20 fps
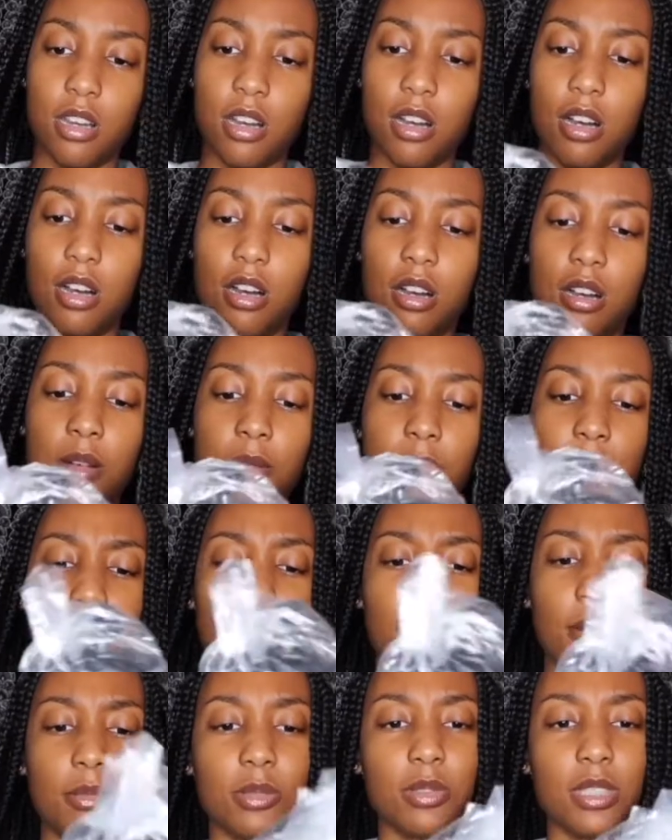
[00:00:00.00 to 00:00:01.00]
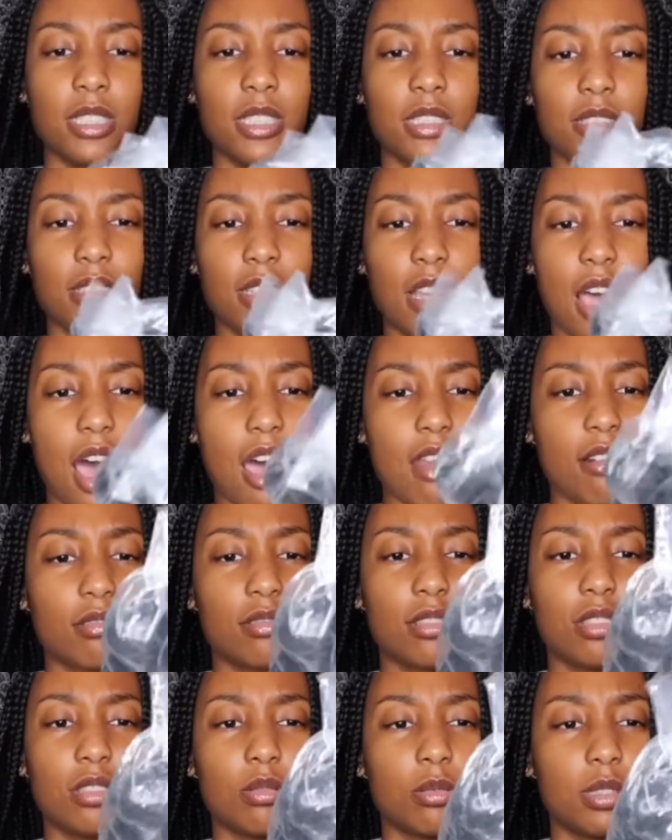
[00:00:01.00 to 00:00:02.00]
It comes with, I
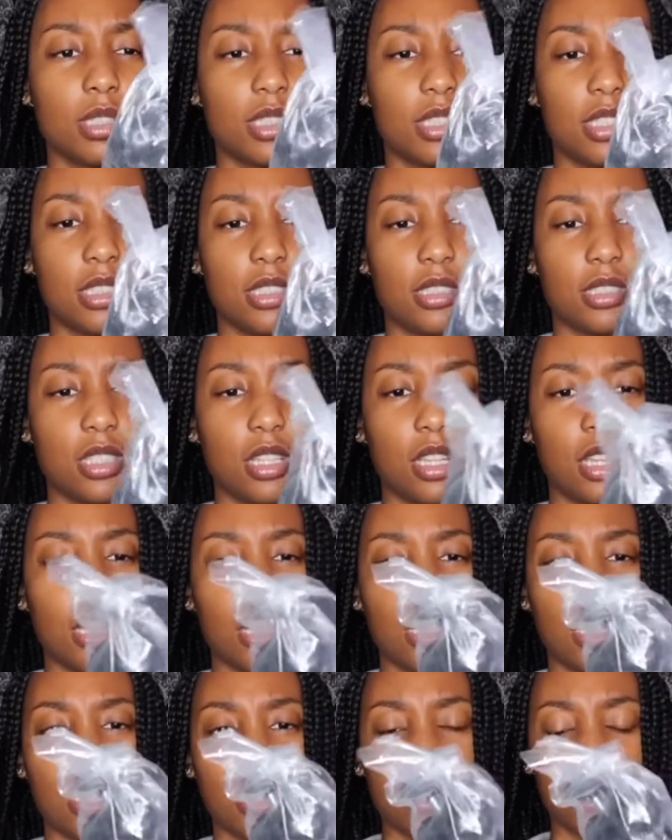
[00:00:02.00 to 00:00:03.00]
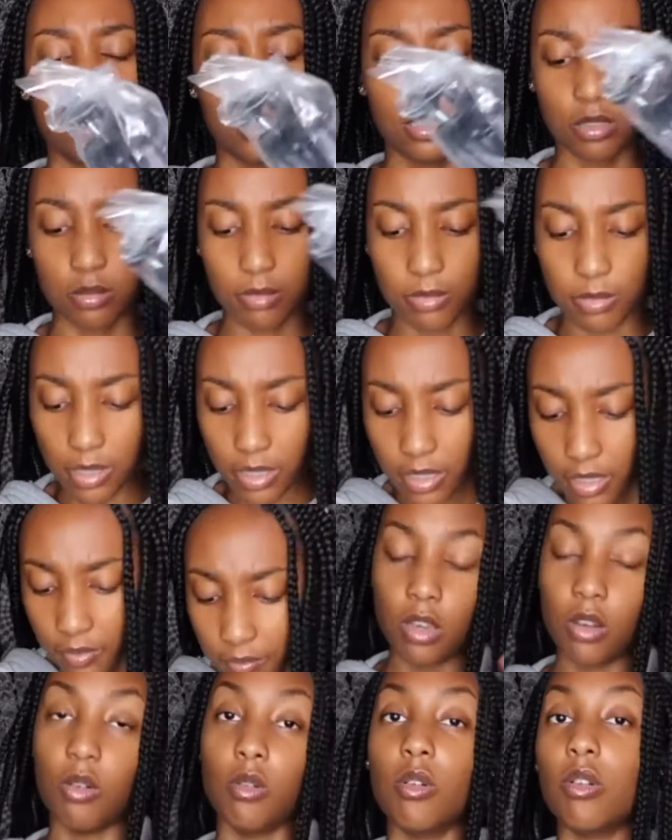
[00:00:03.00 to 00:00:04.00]
don't know what this is, but
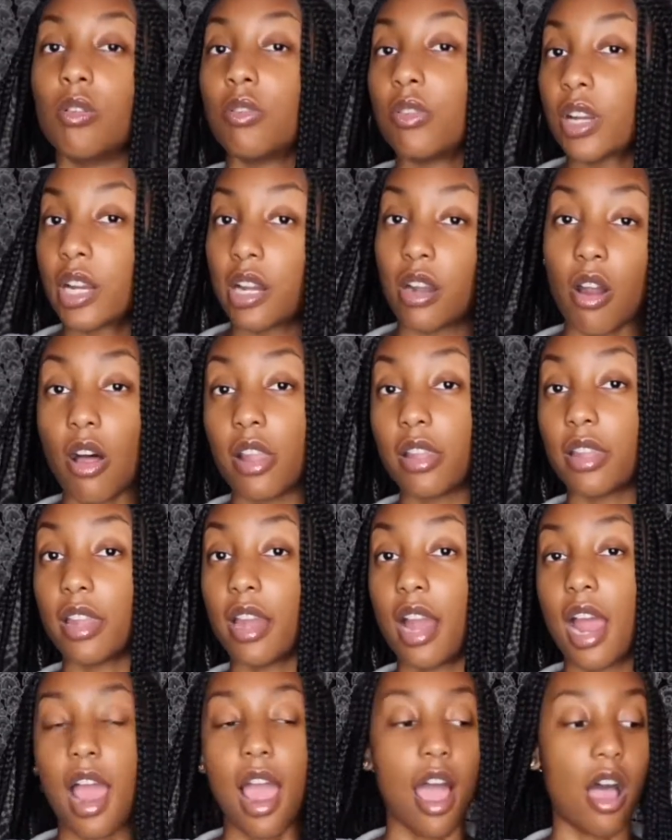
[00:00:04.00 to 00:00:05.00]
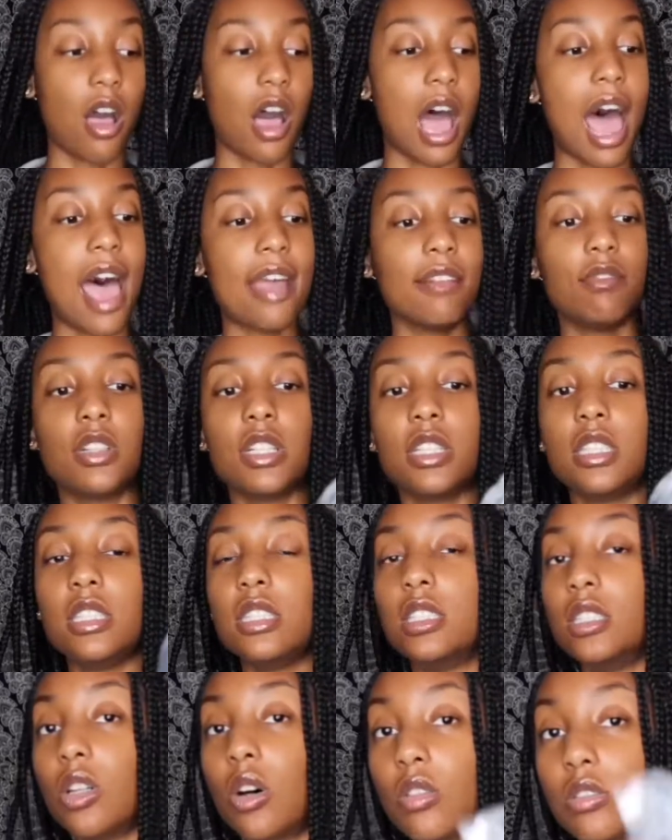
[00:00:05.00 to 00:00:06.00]
we'll figure all of that out. I really
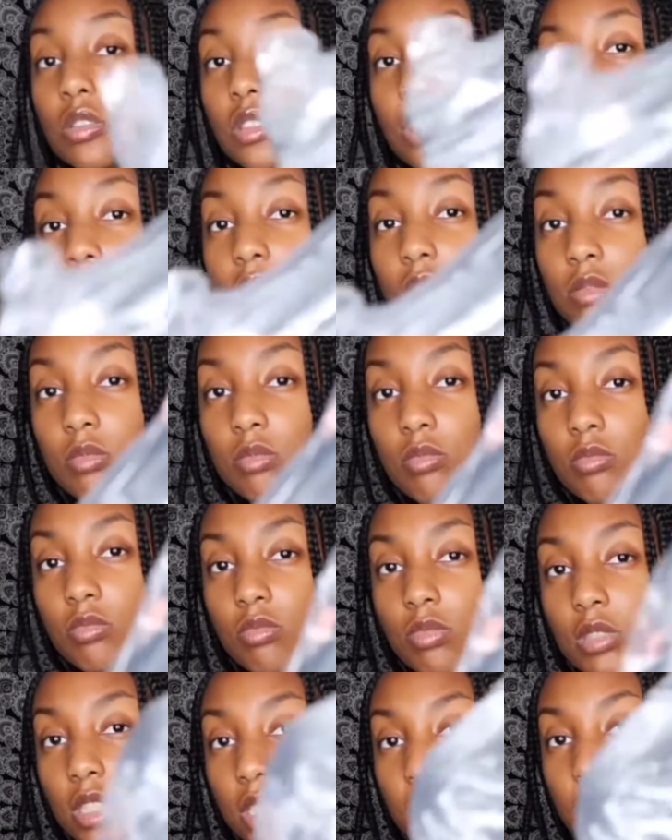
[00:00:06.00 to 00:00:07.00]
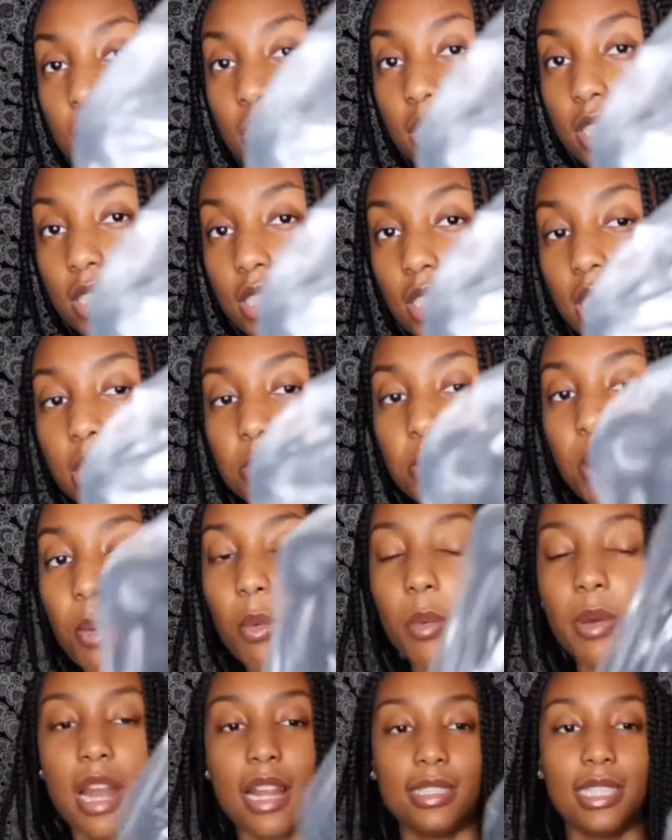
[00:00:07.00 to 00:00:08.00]
don't know really what this is, but
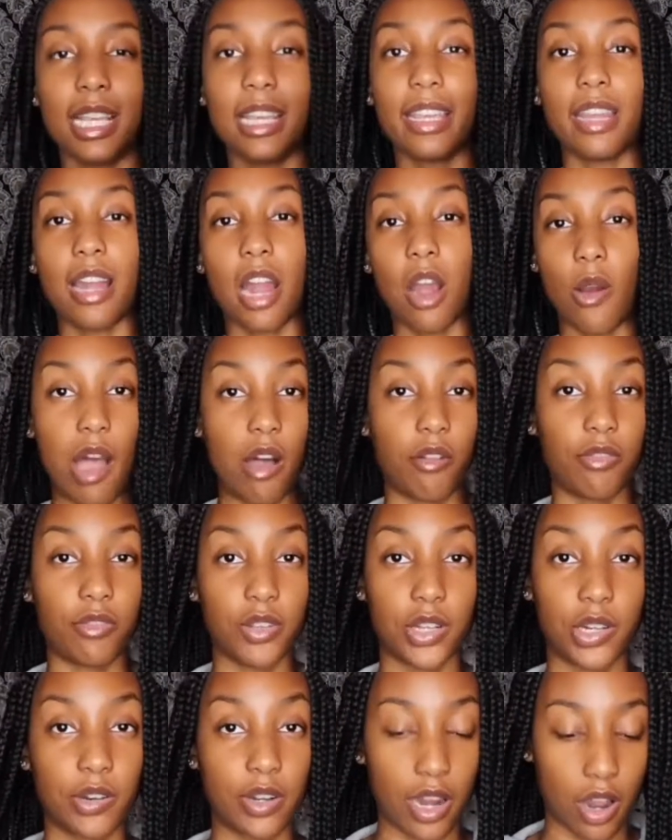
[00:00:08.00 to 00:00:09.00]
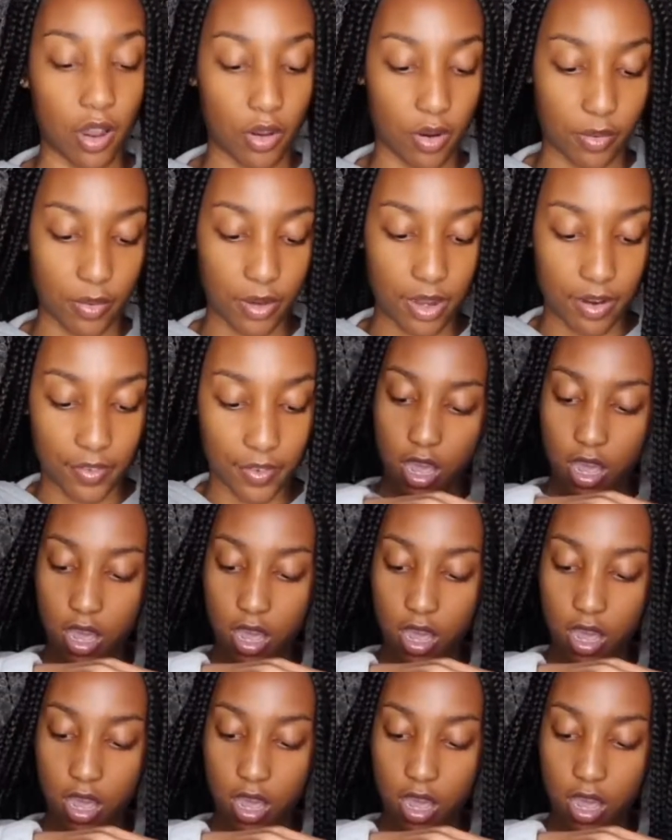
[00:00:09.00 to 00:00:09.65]
when I take it out, I'll figure it out or whatever.